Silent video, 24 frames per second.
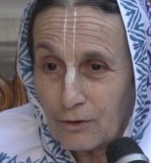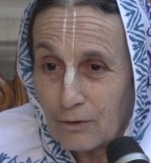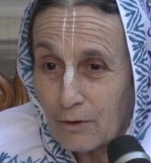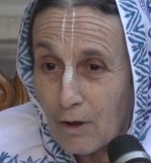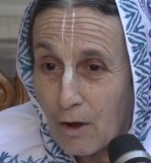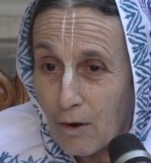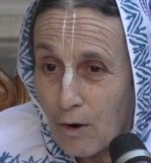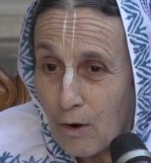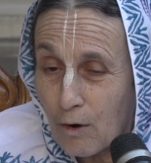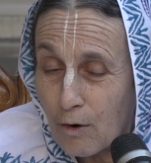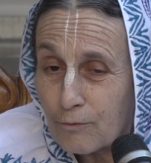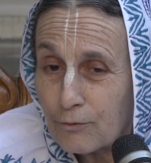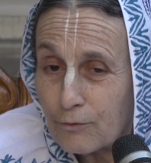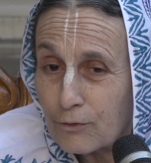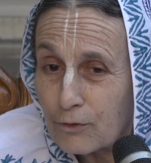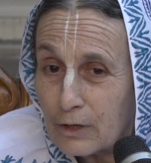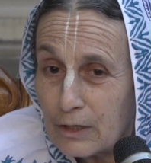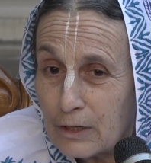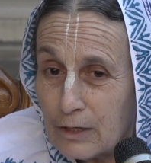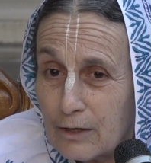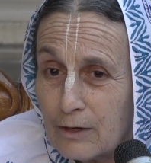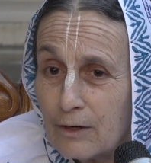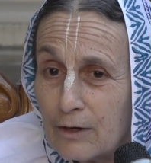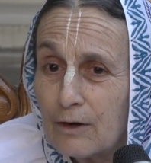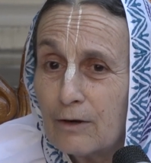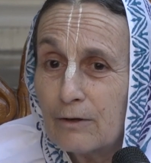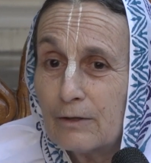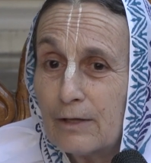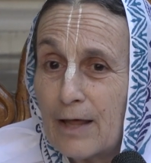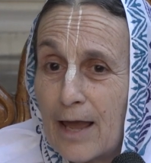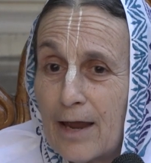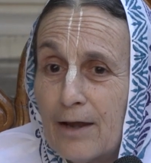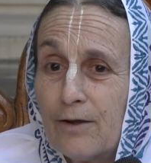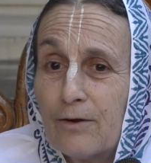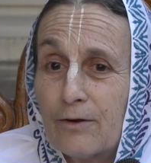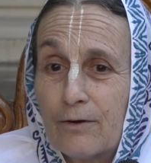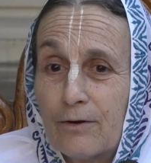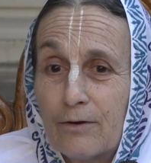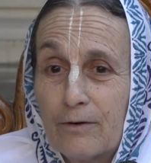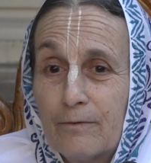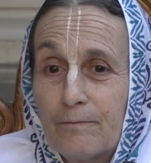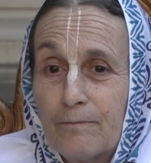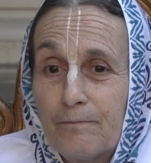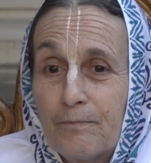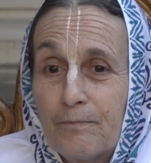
over a year later,